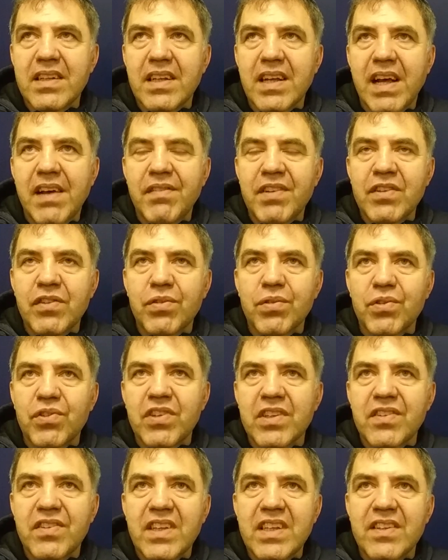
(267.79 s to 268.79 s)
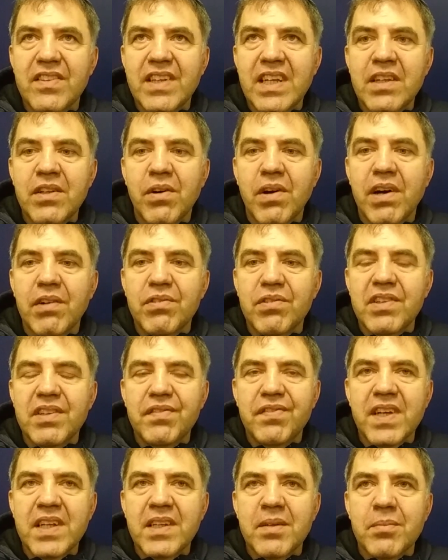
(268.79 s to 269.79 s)
having social skills, they know how to
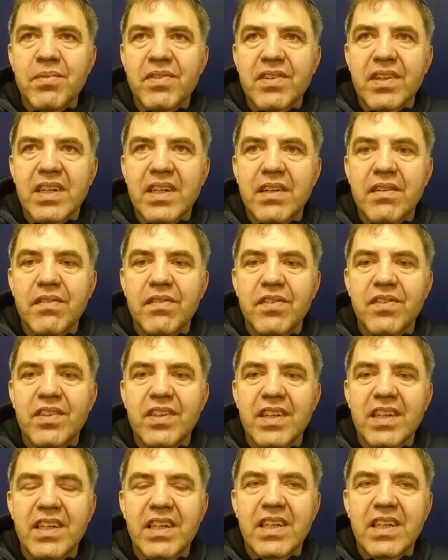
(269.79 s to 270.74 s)
defend themselves,